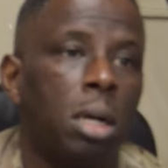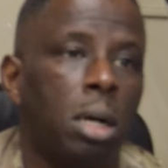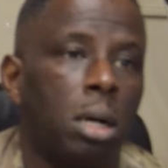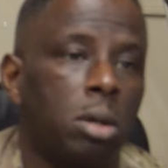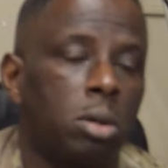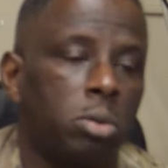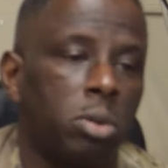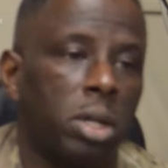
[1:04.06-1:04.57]
uh,
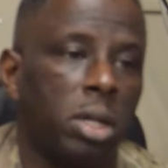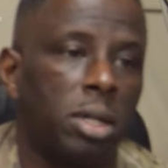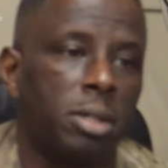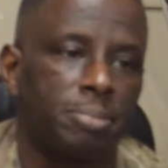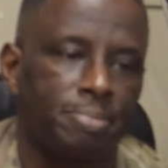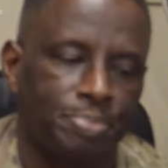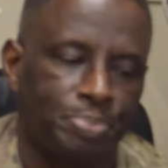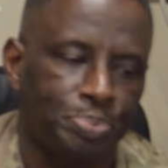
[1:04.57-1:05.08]
Korea.
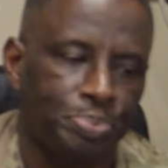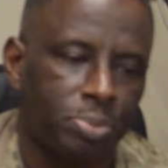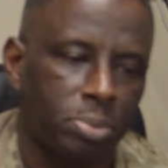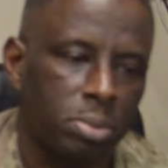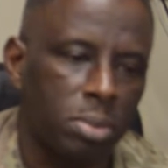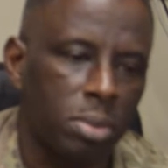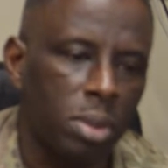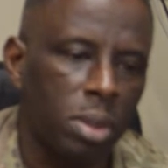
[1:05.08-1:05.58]

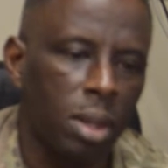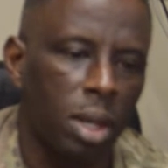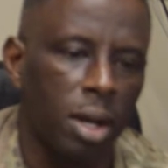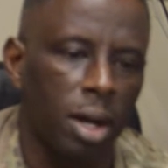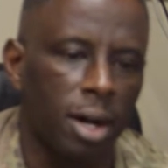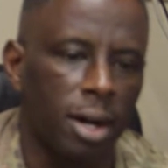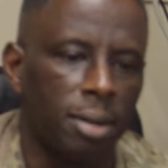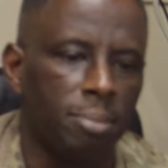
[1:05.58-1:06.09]

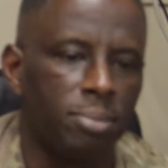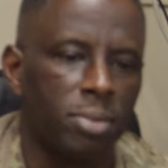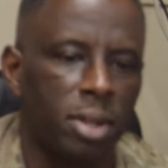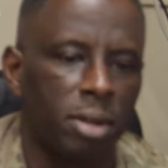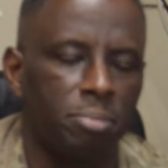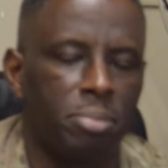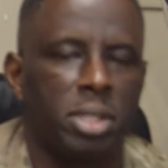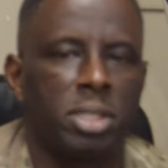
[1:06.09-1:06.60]
Um,
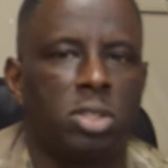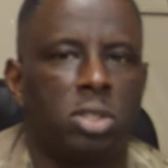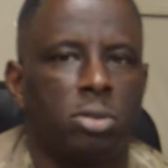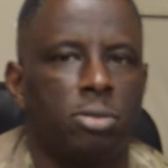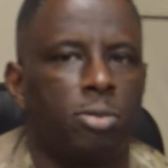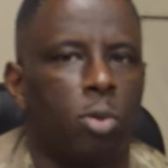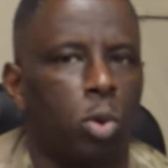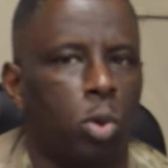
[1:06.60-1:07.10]
I've been to
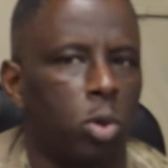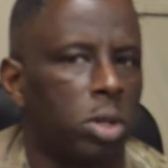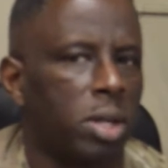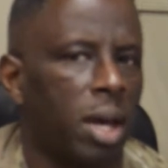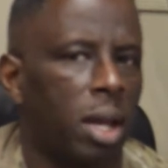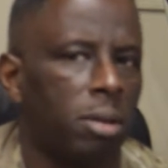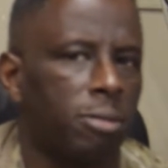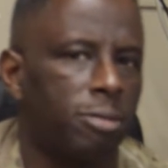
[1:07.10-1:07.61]
Fort Ord,
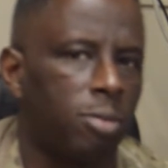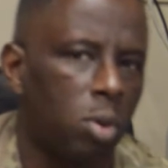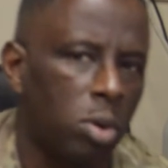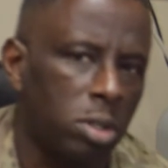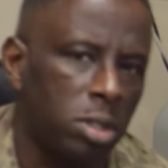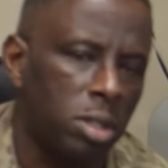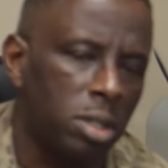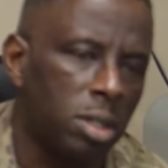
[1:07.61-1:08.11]

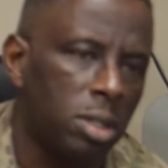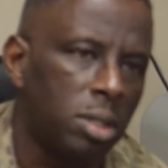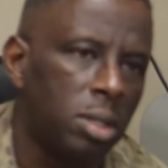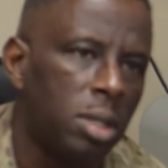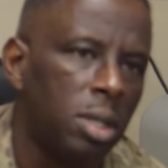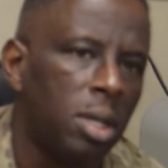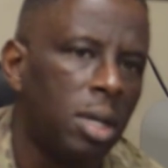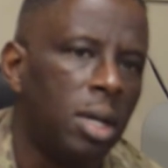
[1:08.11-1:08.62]
California,
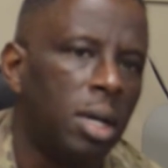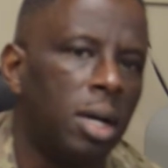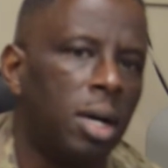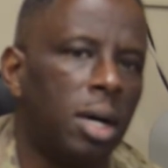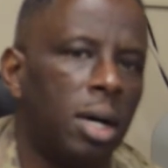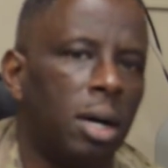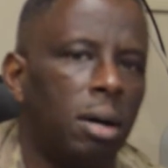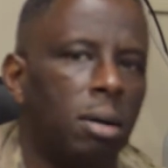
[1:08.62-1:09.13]

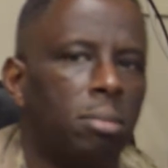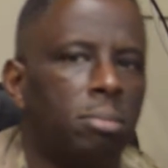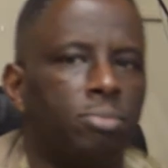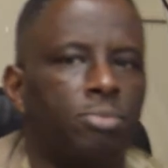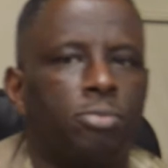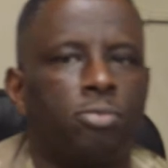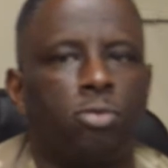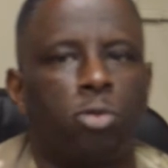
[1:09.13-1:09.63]

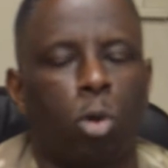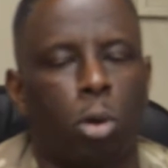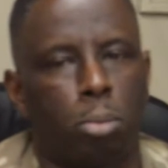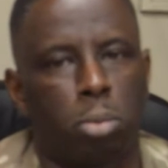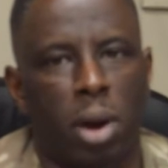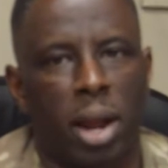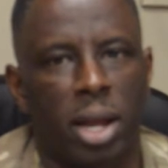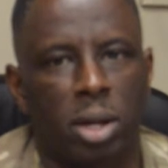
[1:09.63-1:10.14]
um, Fort
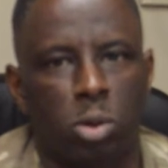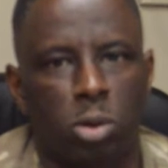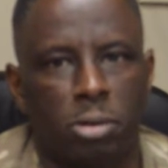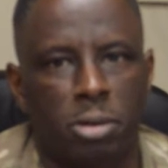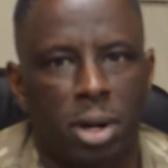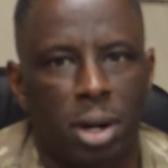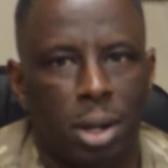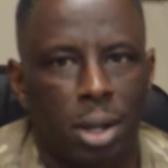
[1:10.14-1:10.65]
Bragg,
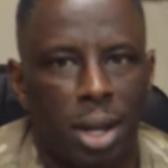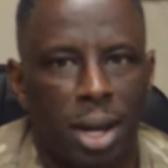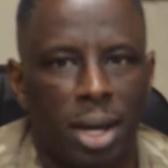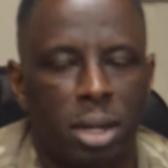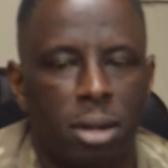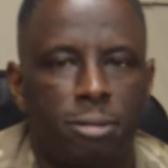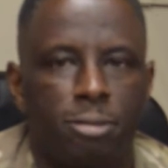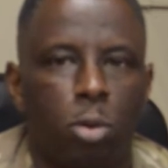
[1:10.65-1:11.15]
North
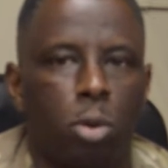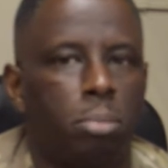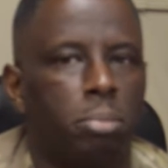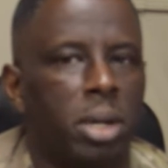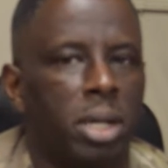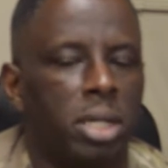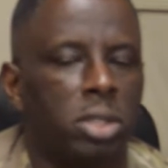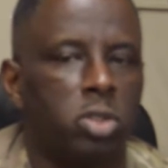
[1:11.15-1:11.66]
Carolina, Fort
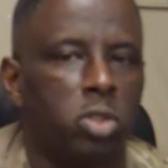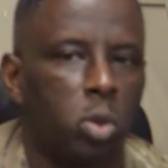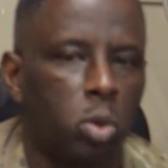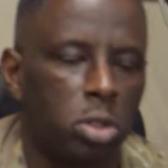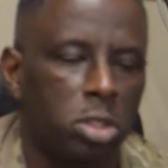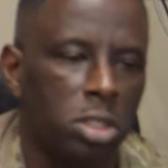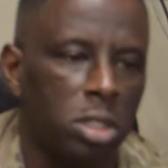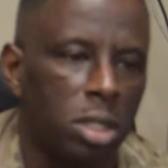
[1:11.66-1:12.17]
Benning,
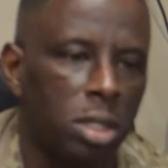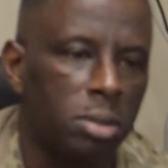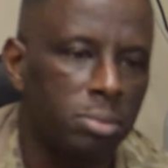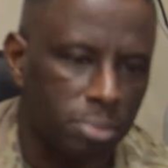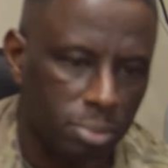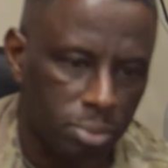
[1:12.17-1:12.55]
Georgia.